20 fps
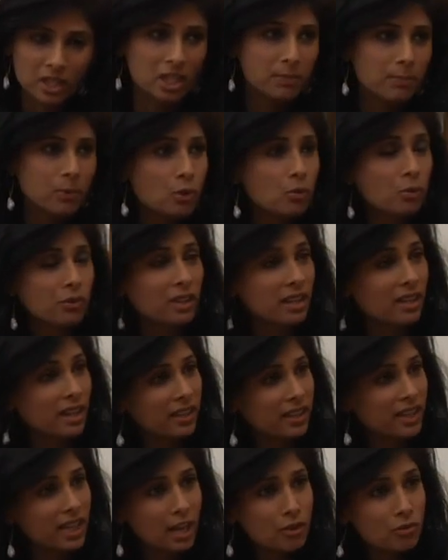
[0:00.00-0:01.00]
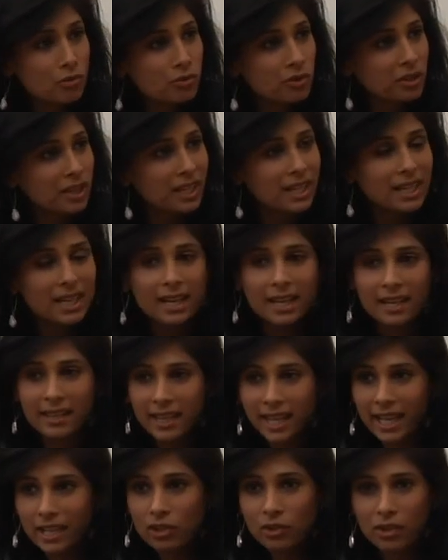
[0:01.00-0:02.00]
dispute with another country,
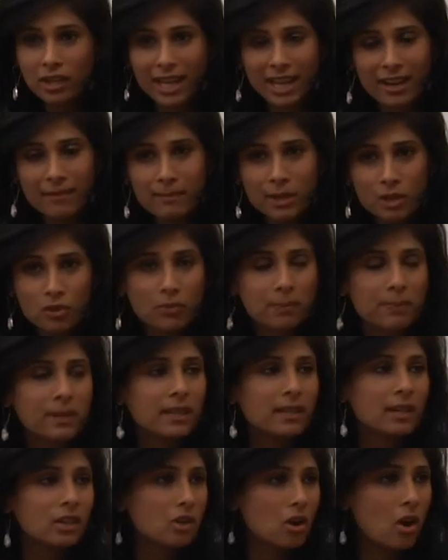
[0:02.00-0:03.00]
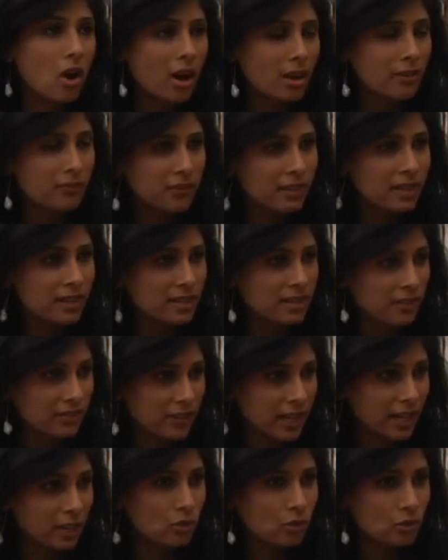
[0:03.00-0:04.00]
then you can have much bigger confidence
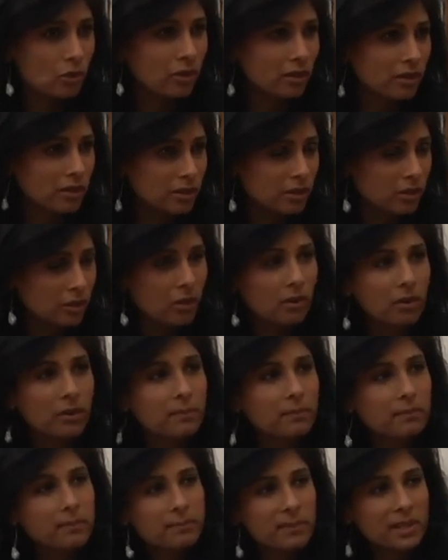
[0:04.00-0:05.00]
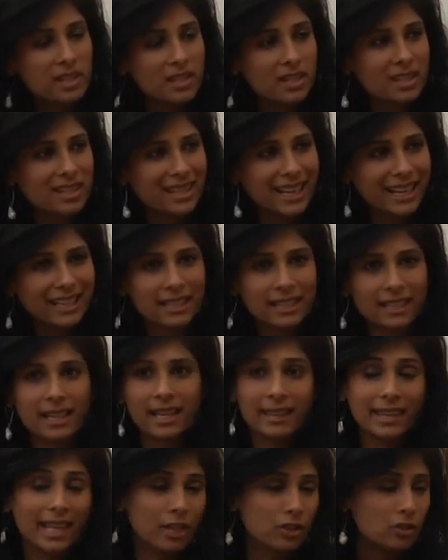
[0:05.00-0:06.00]
effects on your business sector,
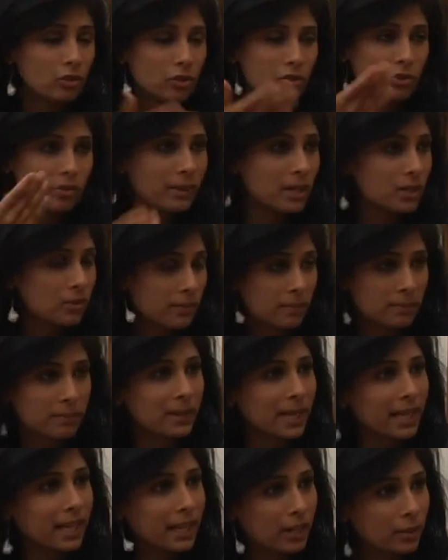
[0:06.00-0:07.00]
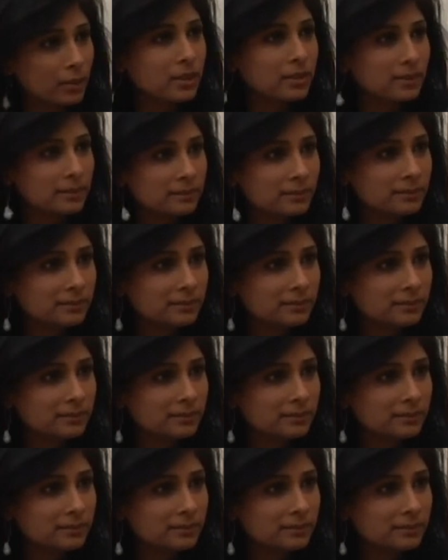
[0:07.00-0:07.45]
and that's also been playing out.